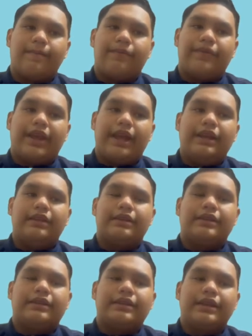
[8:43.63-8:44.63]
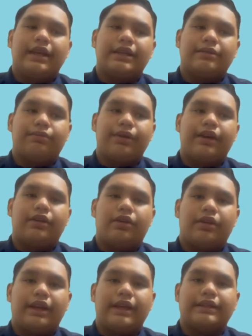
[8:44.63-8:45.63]
an interesting aspect
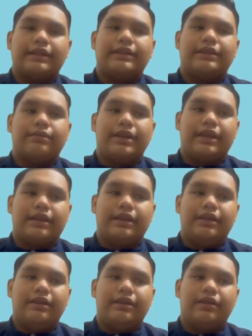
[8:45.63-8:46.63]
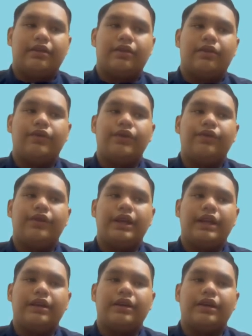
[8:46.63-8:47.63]
on accessibility.
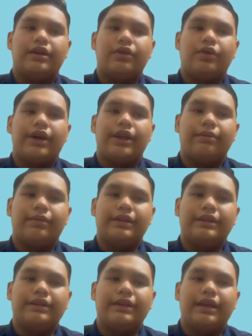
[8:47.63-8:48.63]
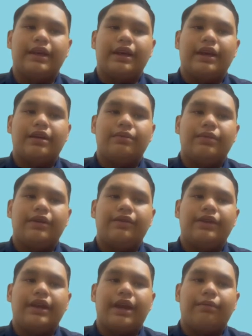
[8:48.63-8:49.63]
Fulfilling the requirements above
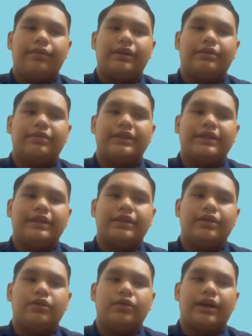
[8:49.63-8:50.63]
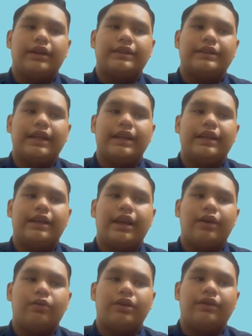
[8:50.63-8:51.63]
enables machine to understand the
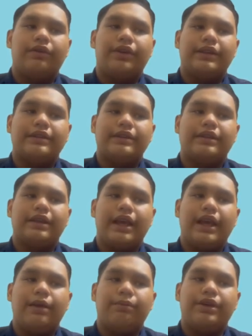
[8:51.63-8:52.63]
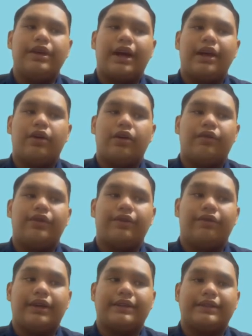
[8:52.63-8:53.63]
network-facing API of
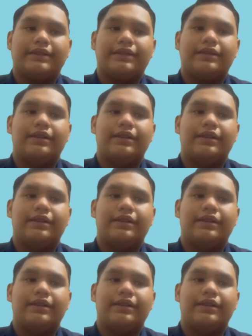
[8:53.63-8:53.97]
devices.